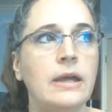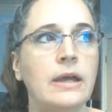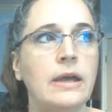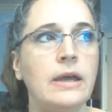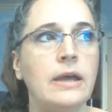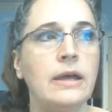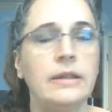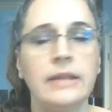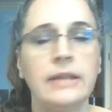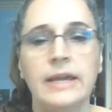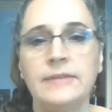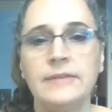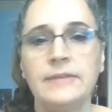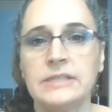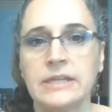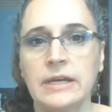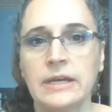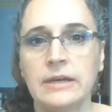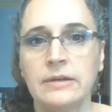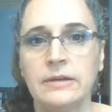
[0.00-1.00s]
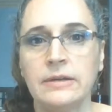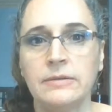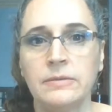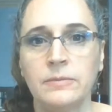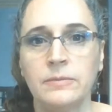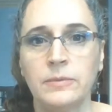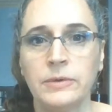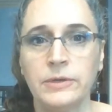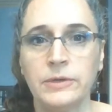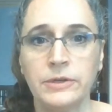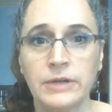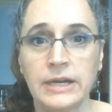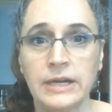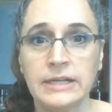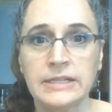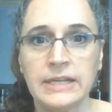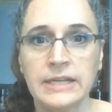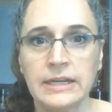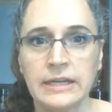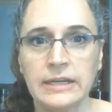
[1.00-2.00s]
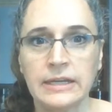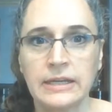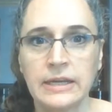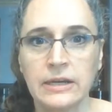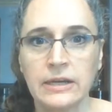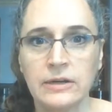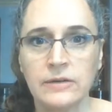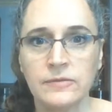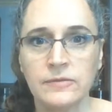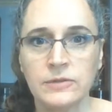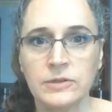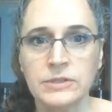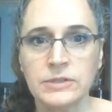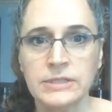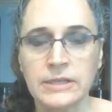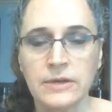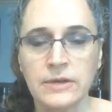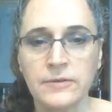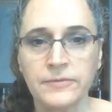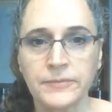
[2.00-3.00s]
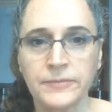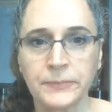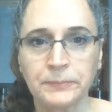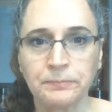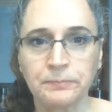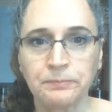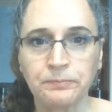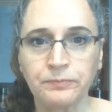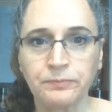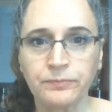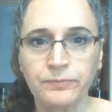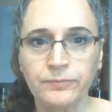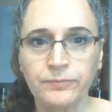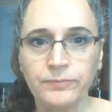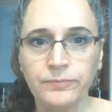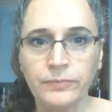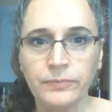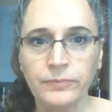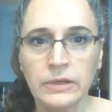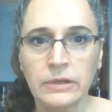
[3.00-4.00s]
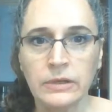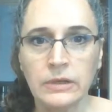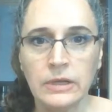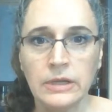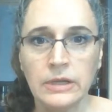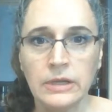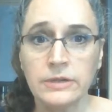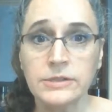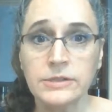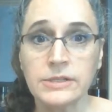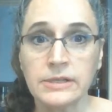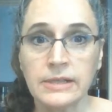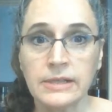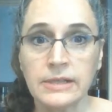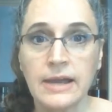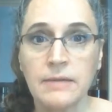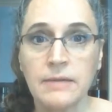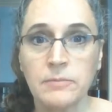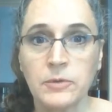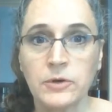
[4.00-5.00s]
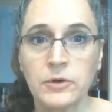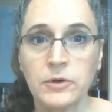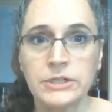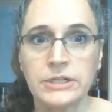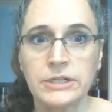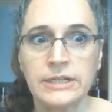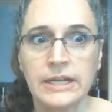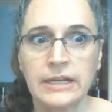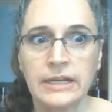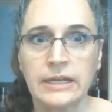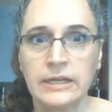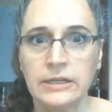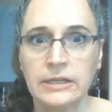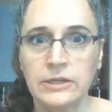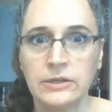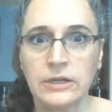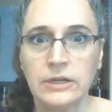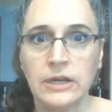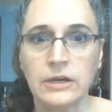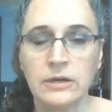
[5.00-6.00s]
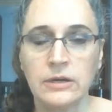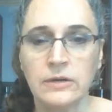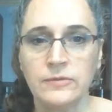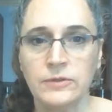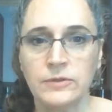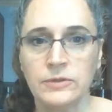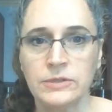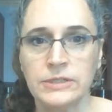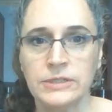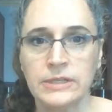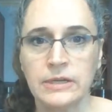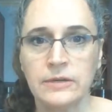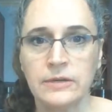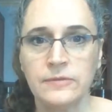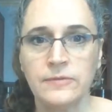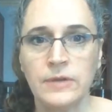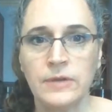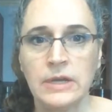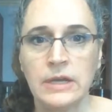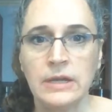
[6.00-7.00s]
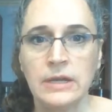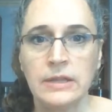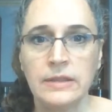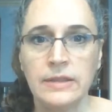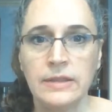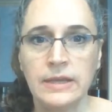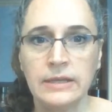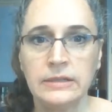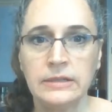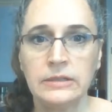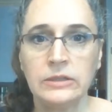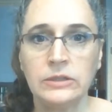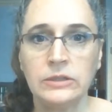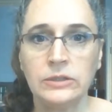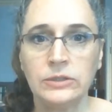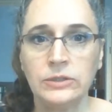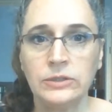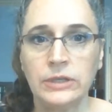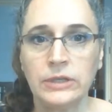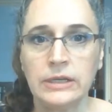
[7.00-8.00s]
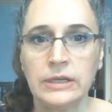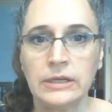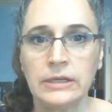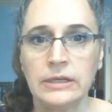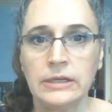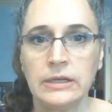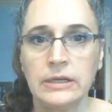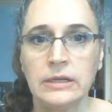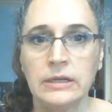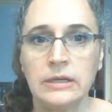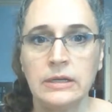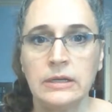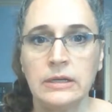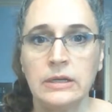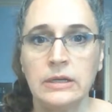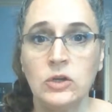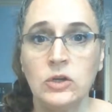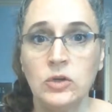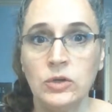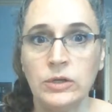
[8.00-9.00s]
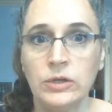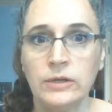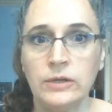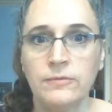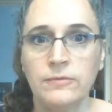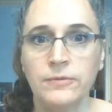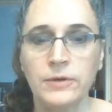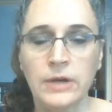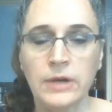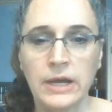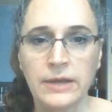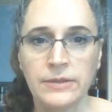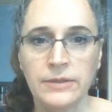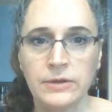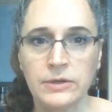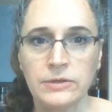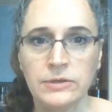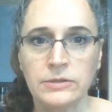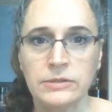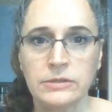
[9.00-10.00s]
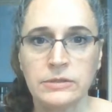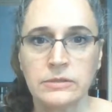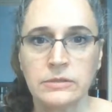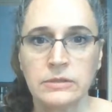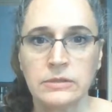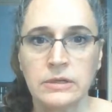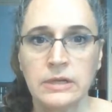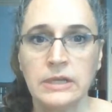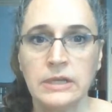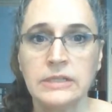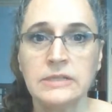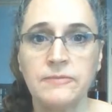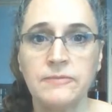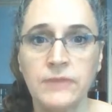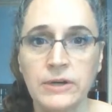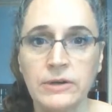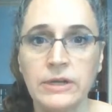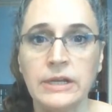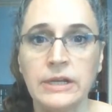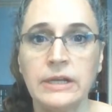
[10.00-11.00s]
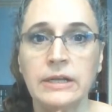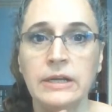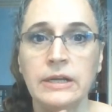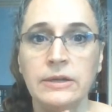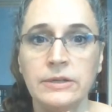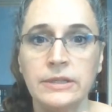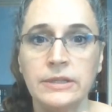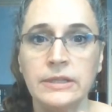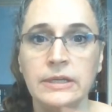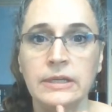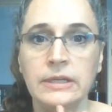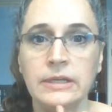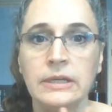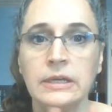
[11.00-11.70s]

a lifestyle where you're not taking care of yourself. There's a lot more to taking care of yourself than looking good for others. It's very unhealthy